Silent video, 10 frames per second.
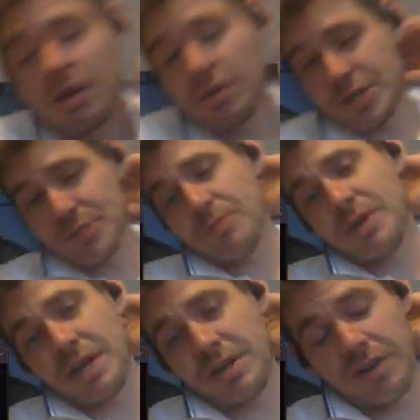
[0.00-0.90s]
it's
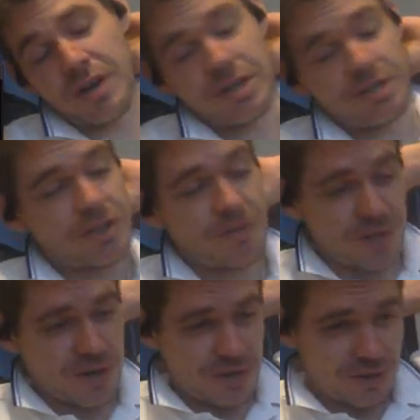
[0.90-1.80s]
mad. Like, I just love
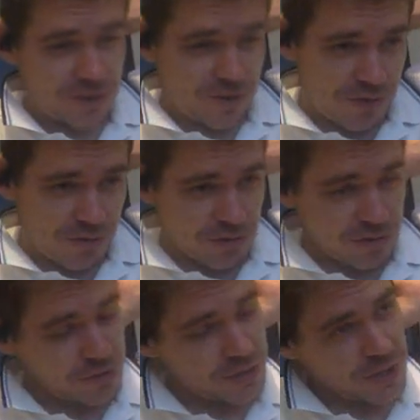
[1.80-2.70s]
learning this stuff anyway,
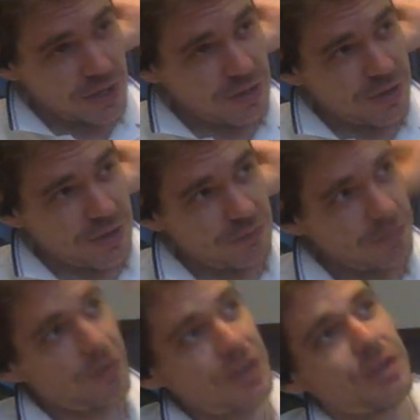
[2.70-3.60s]
because you don't even
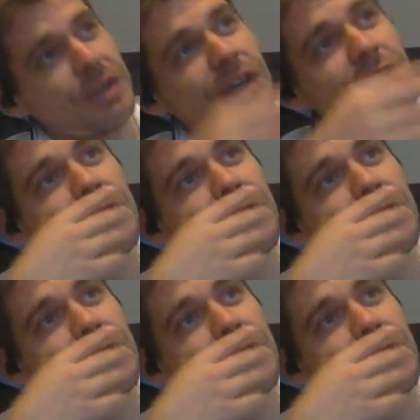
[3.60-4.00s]
think of that.